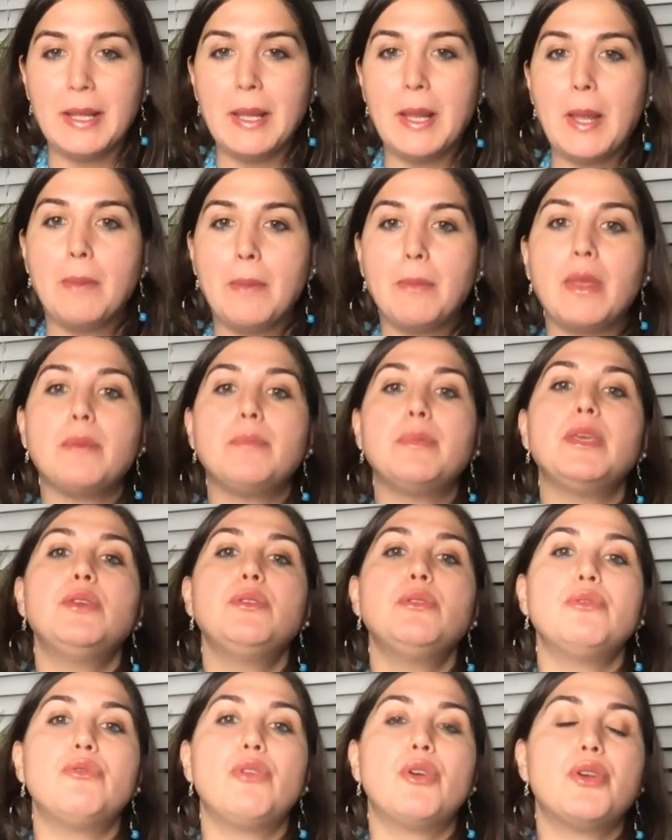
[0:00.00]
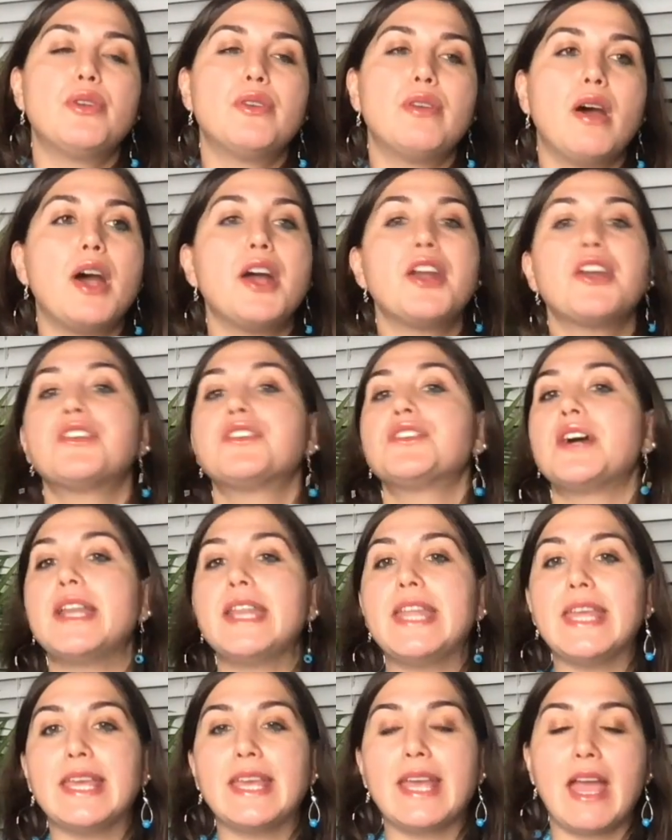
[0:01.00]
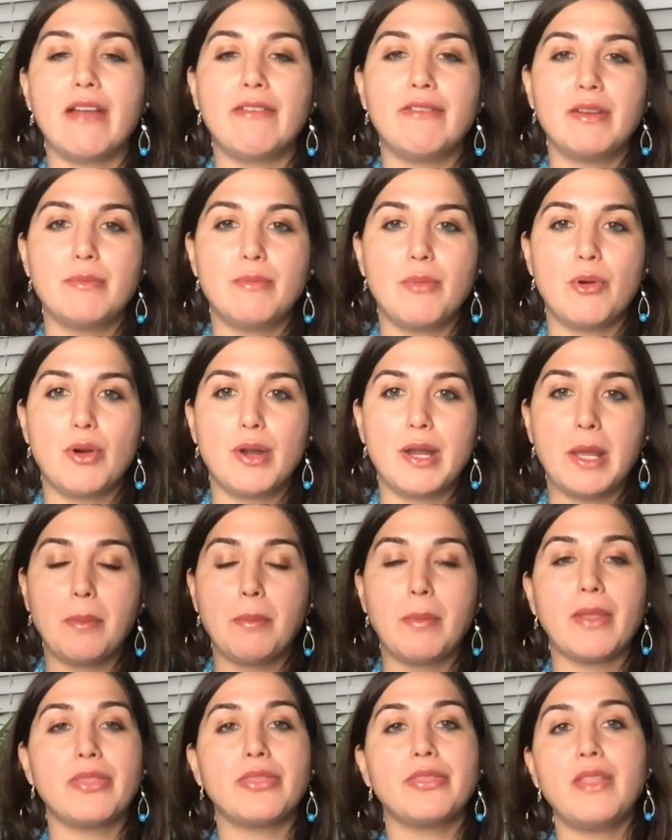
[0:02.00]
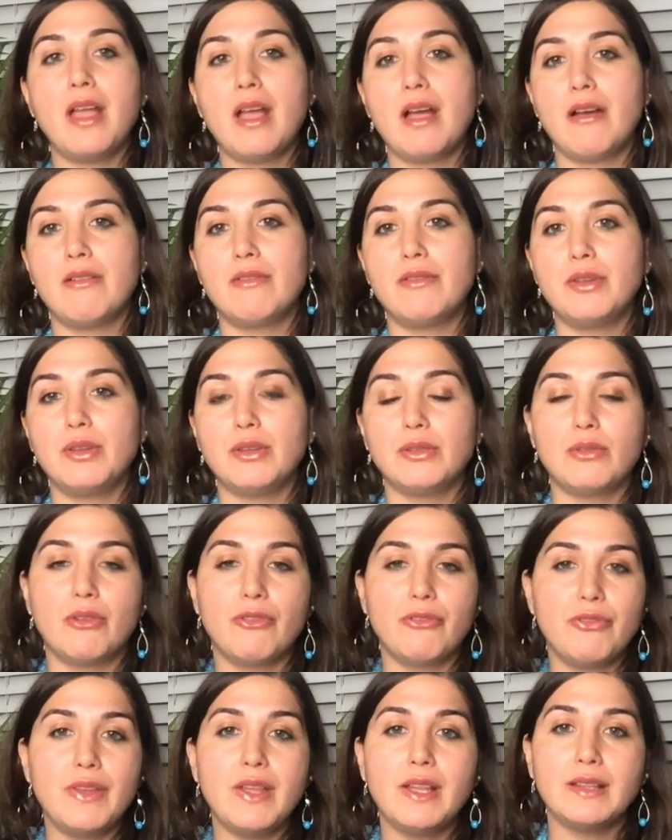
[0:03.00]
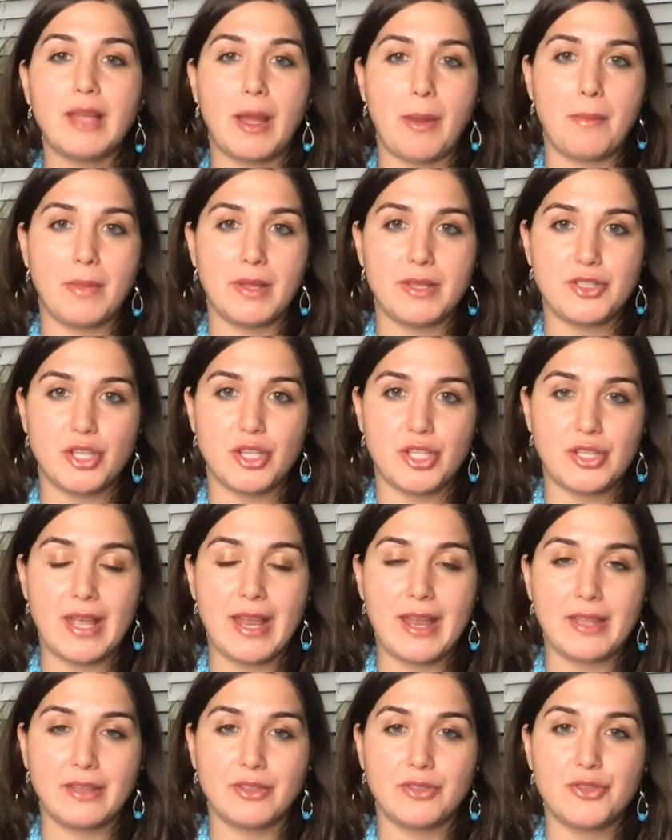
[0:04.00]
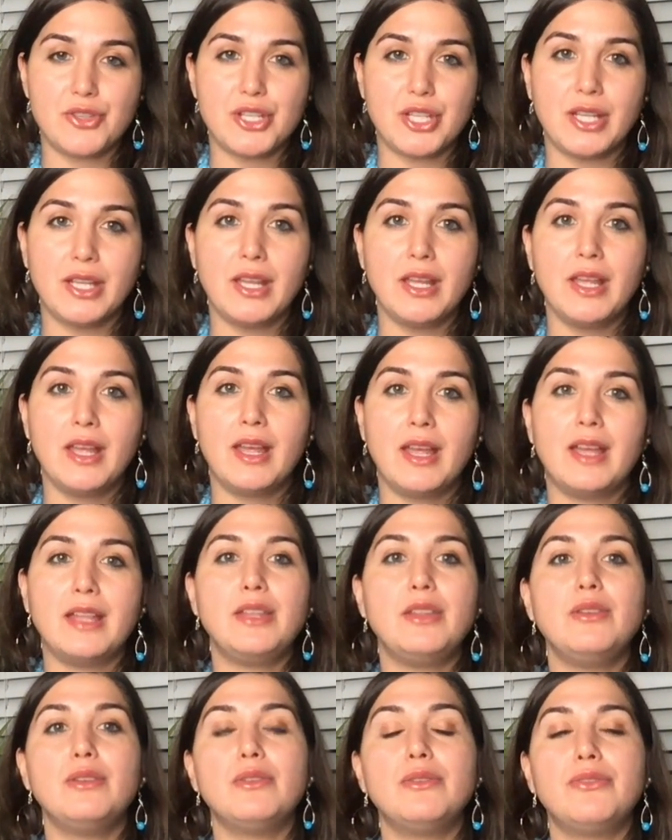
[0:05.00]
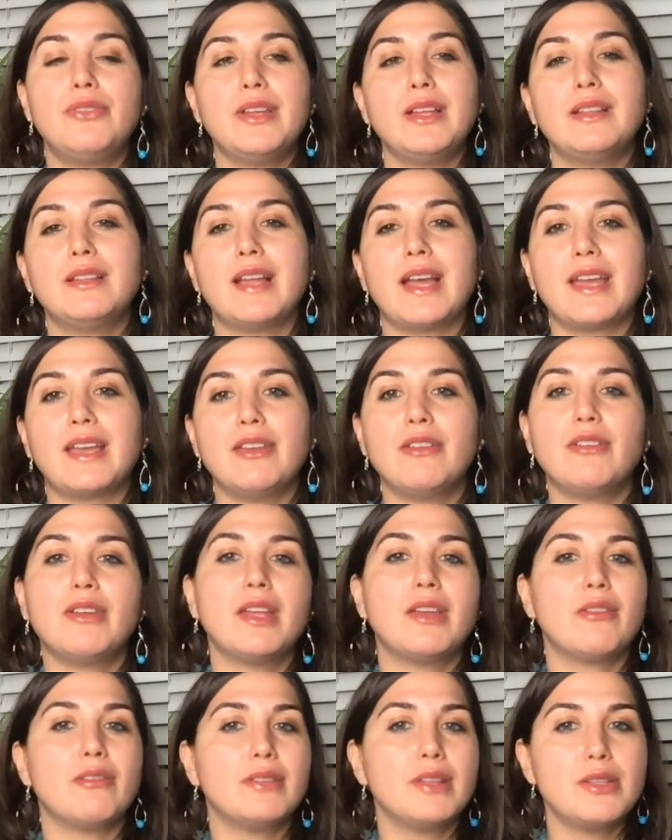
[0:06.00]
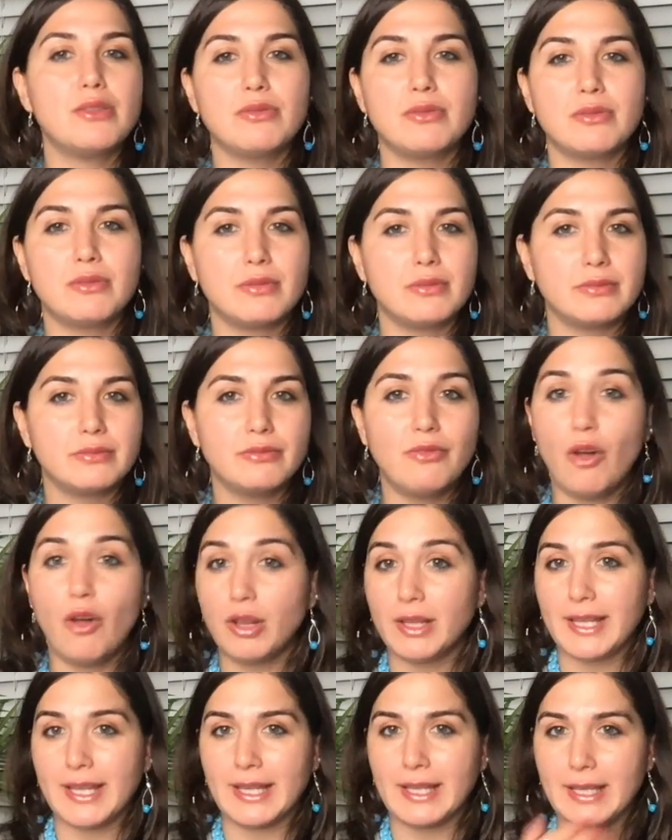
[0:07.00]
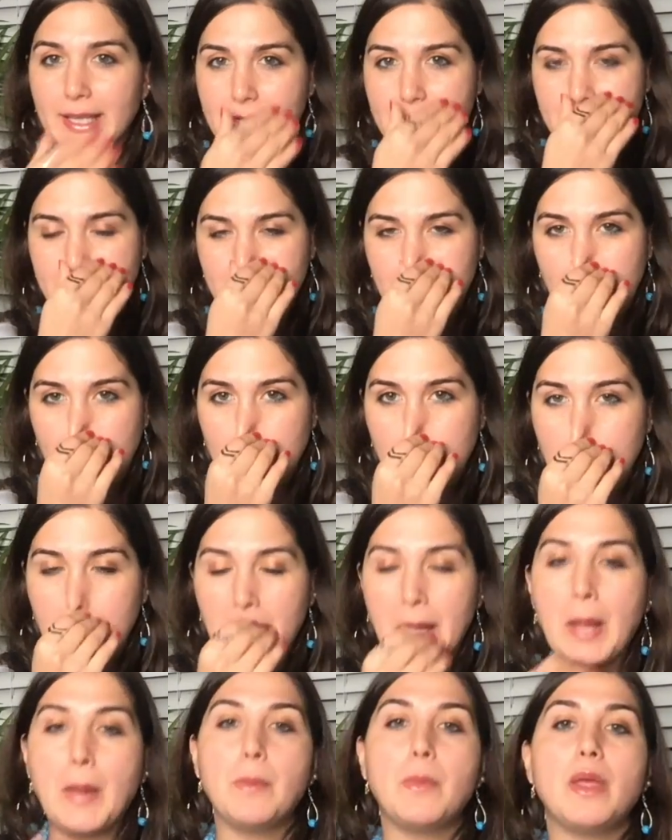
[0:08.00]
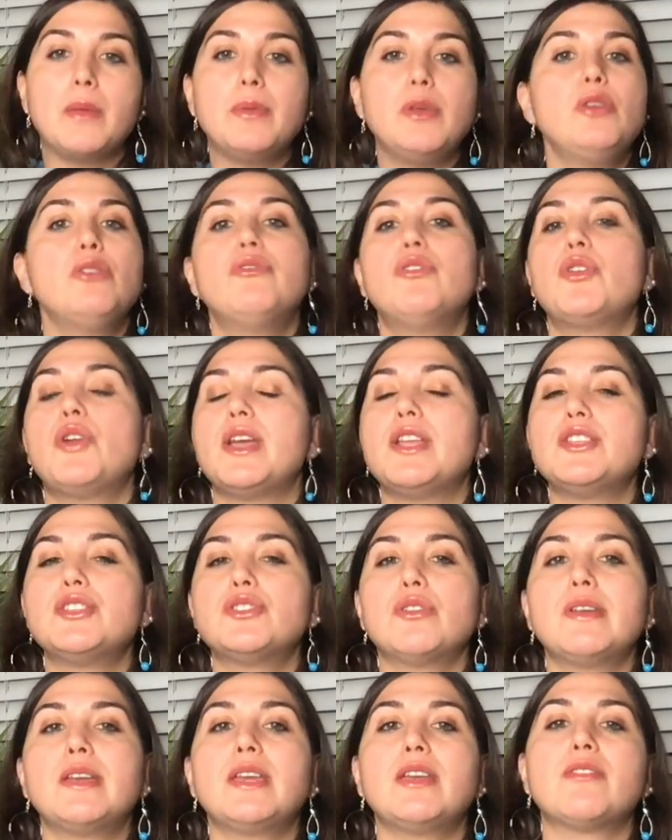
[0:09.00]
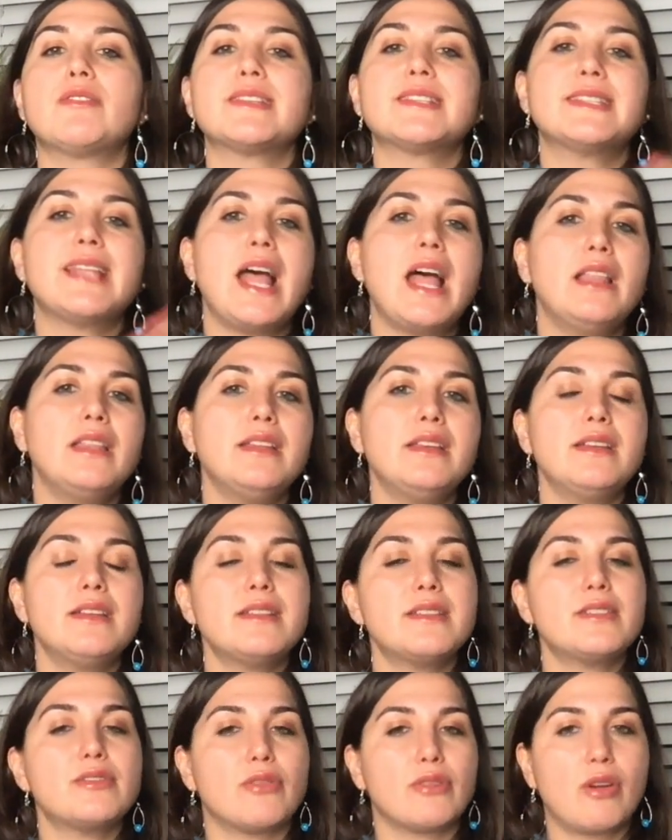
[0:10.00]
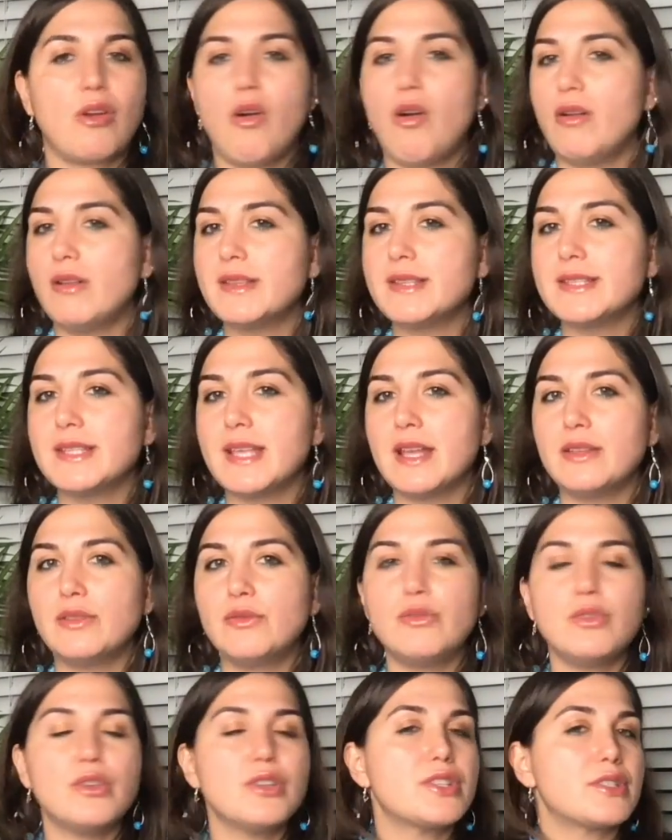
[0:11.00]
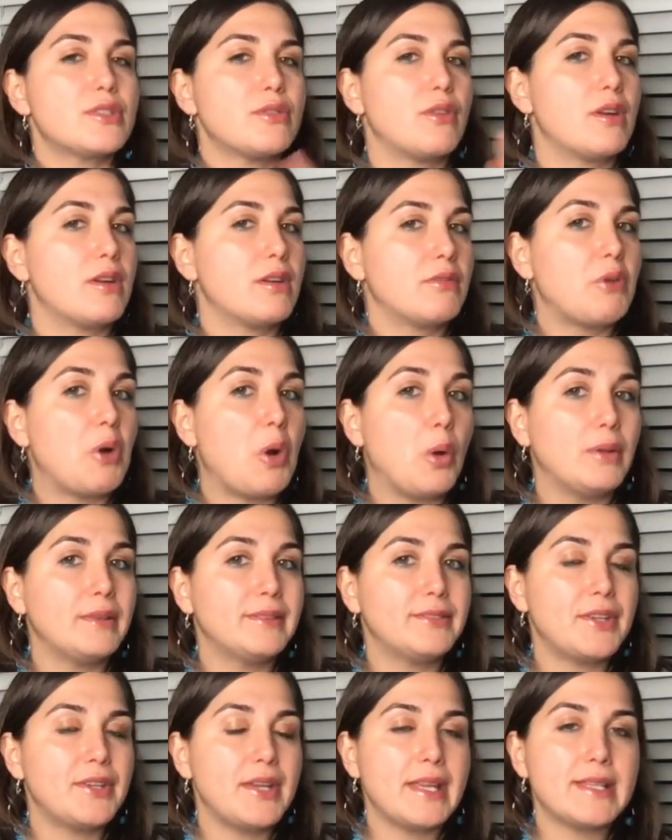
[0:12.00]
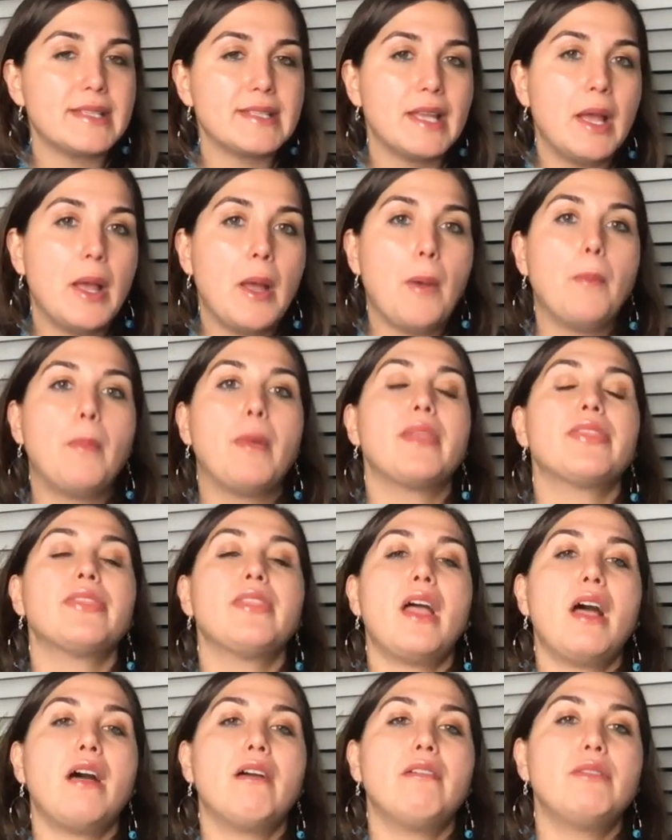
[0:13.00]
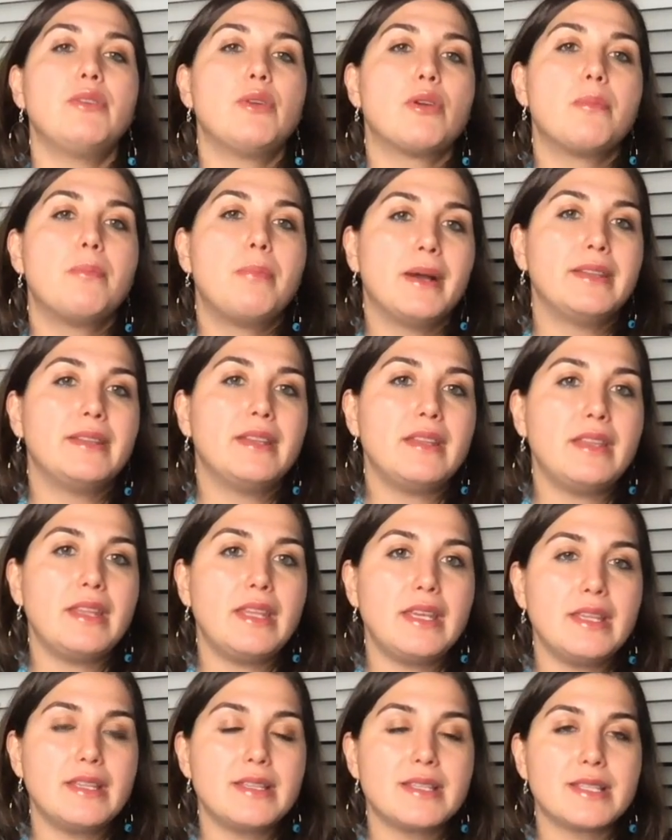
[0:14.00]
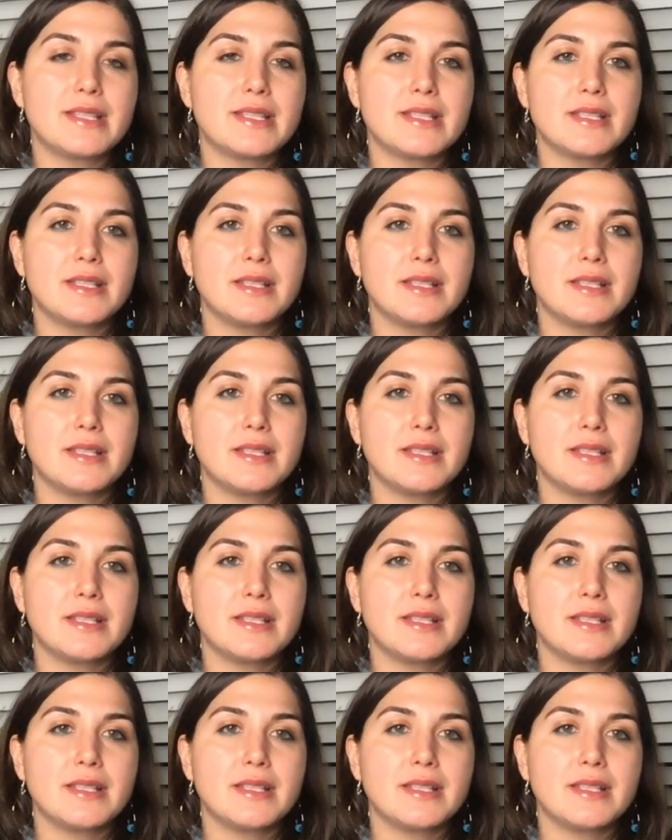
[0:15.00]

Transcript: Maybe you were running every morning, but now you don't feel that much energy and you feel like you can only do walking instead. Maybe you were enjoying your salads or cold sandwiches or cold drinks, but now your body needs